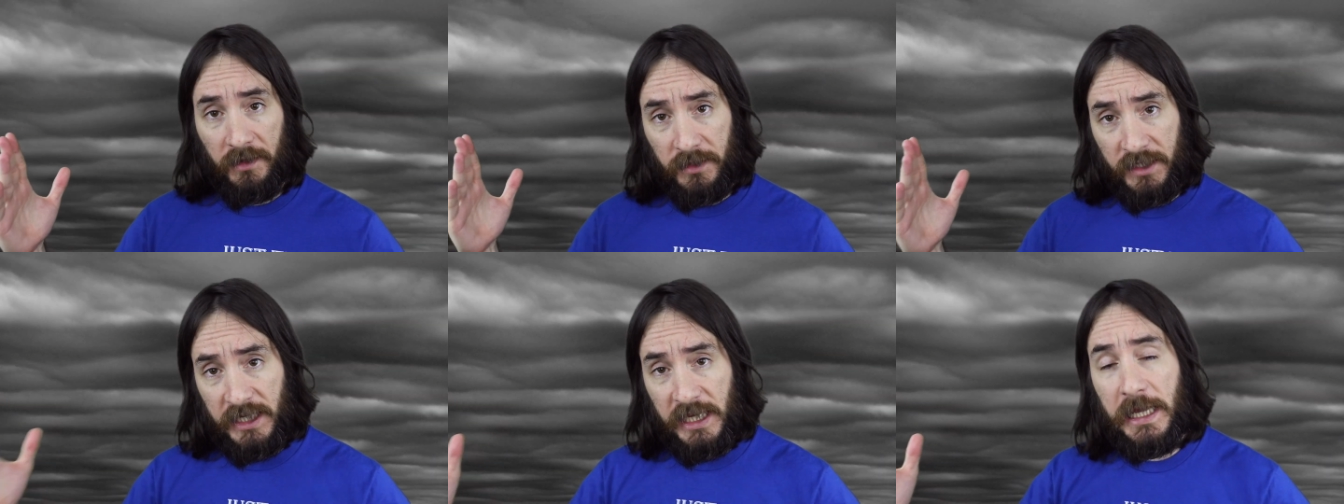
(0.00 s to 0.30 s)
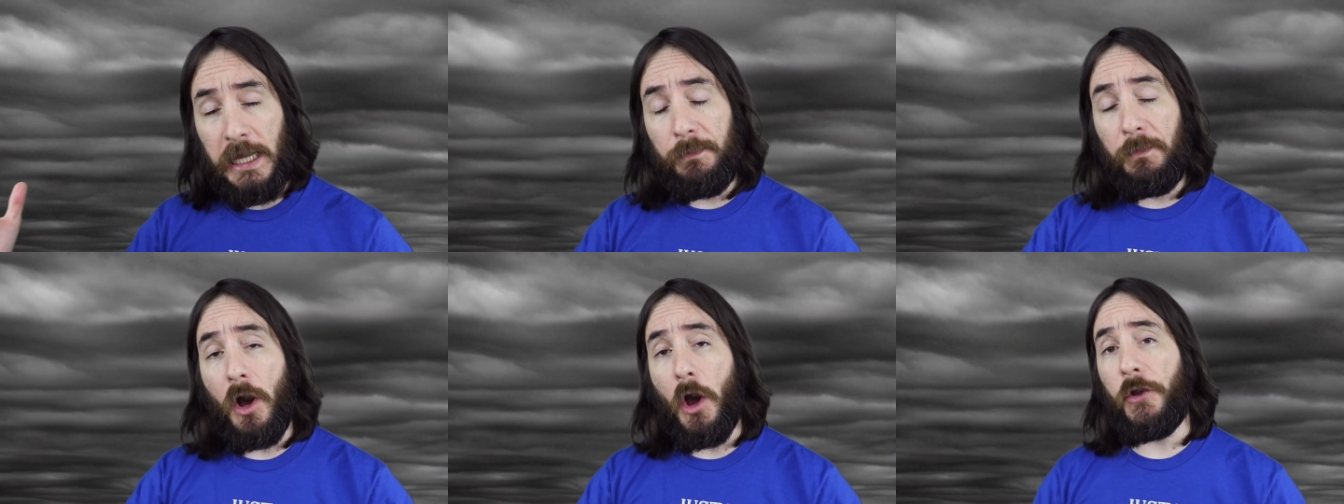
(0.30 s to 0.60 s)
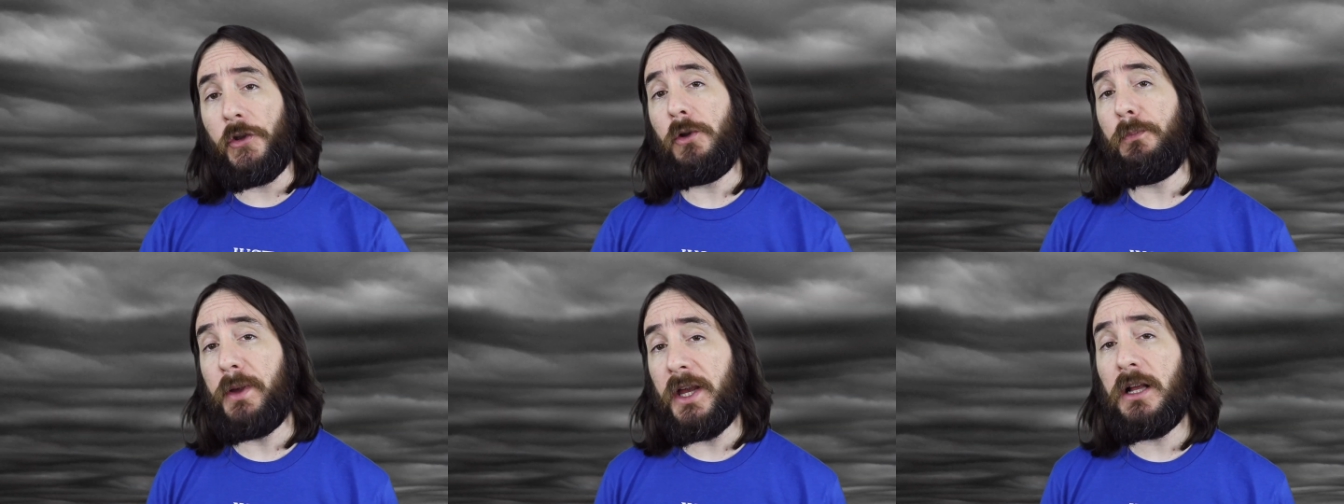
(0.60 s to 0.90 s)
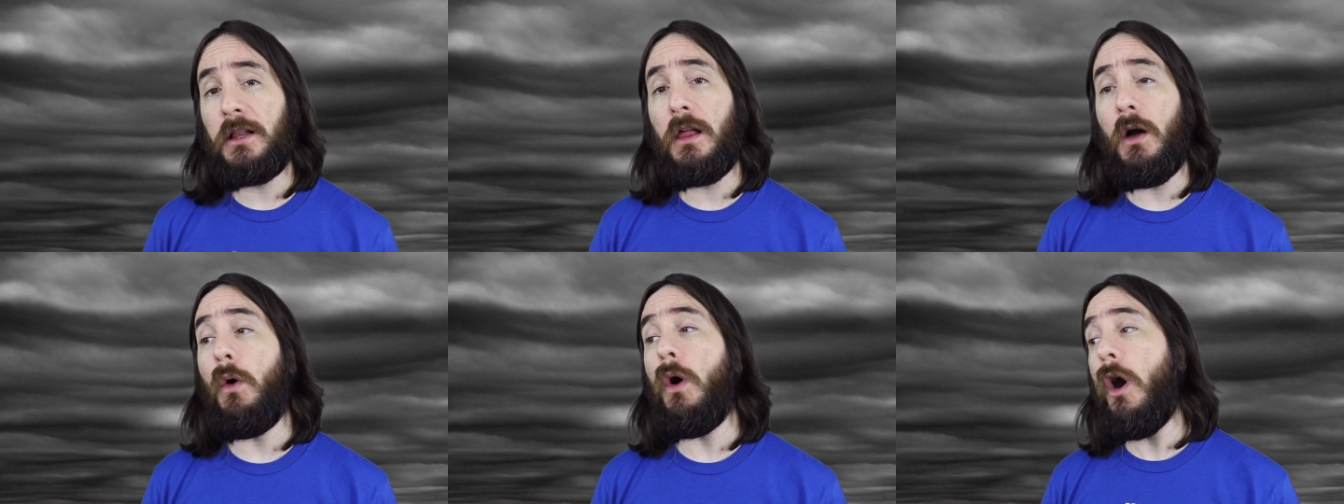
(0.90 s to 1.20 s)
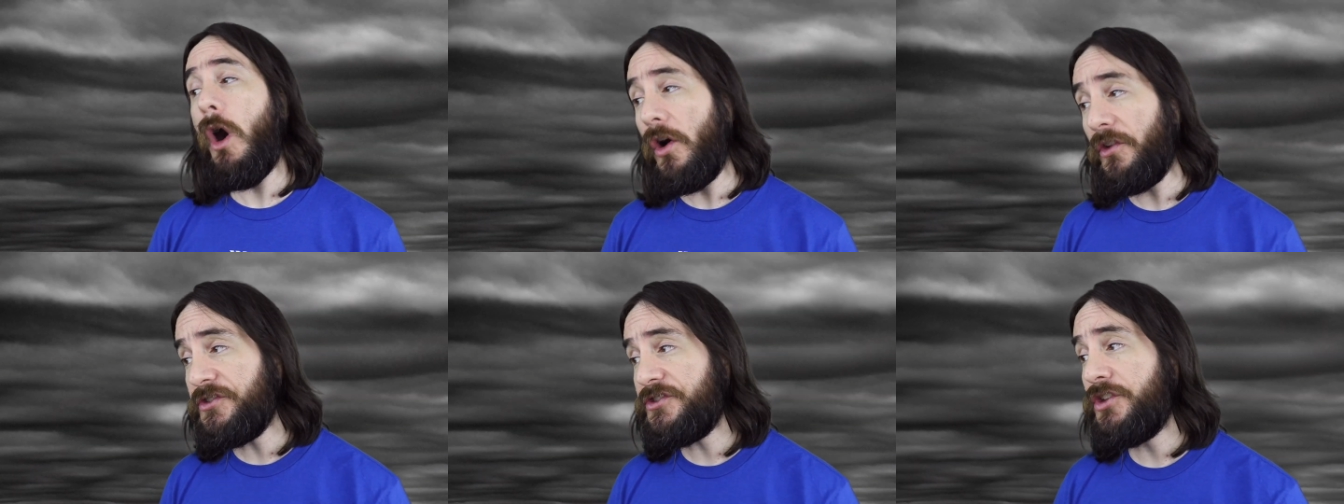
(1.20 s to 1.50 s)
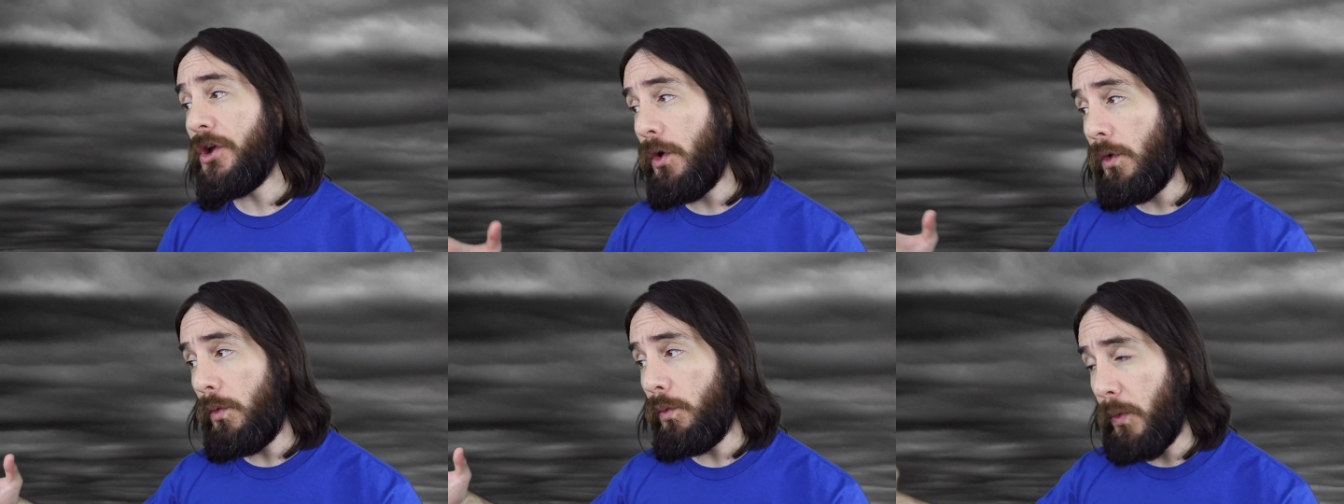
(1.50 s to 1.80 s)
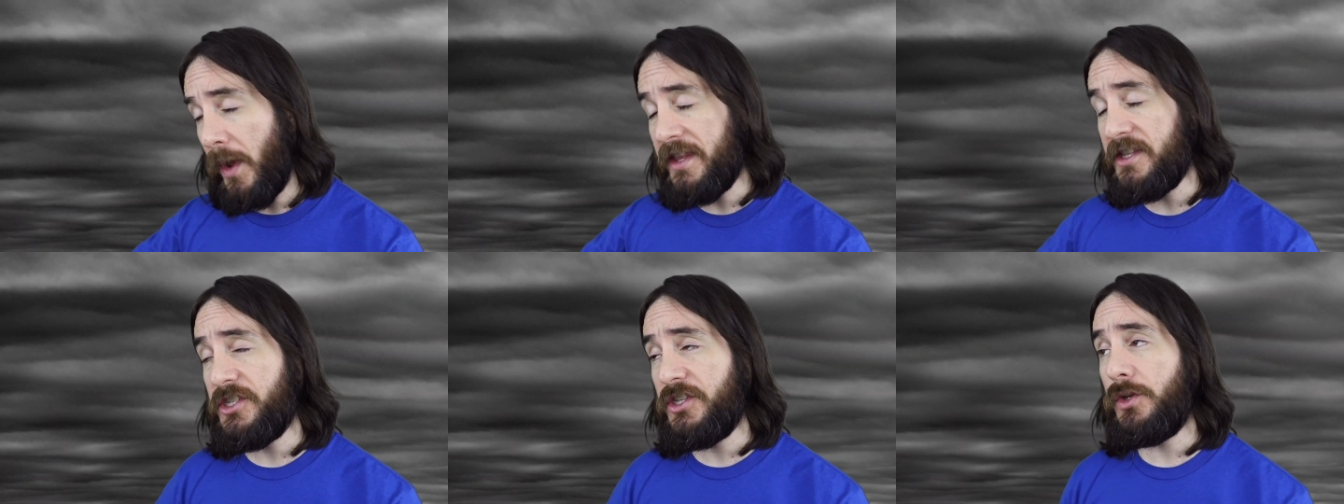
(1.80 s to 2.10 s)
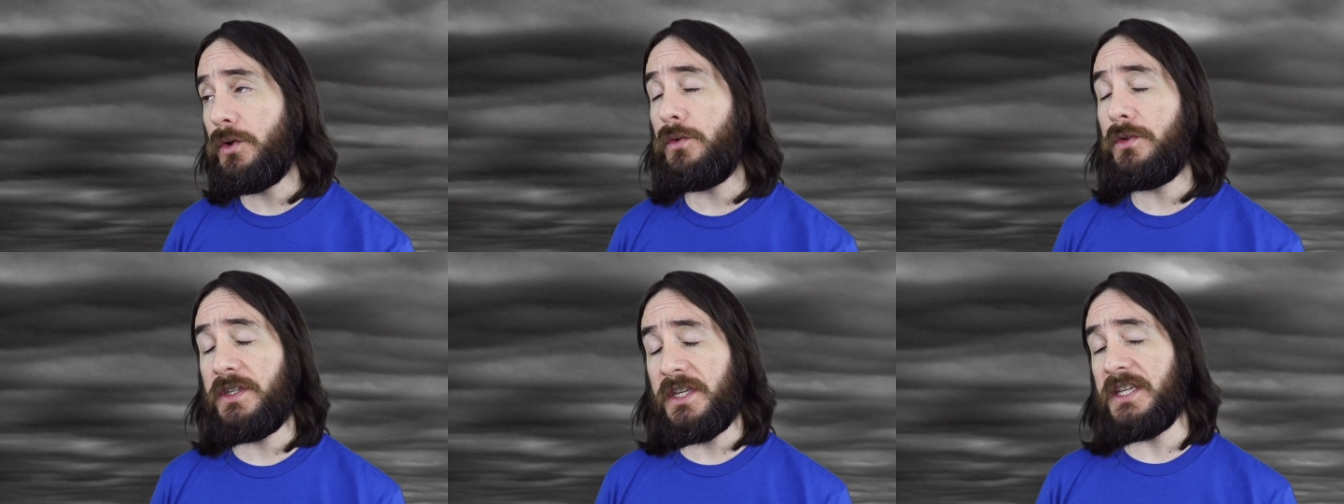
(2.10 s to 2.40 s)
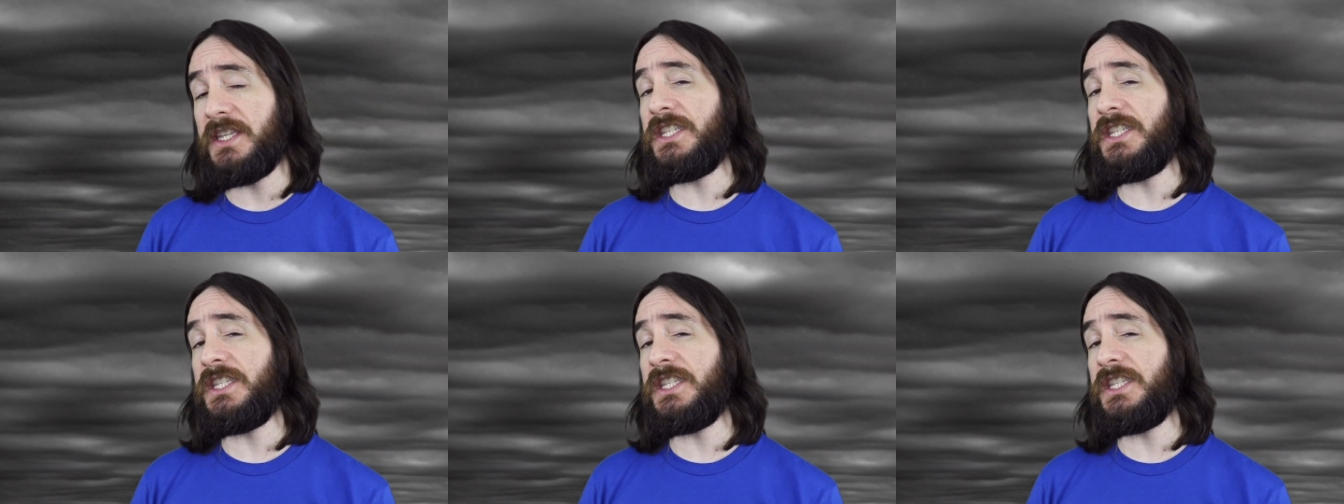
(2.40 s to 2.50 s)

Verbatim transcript: team under Bigelow also went to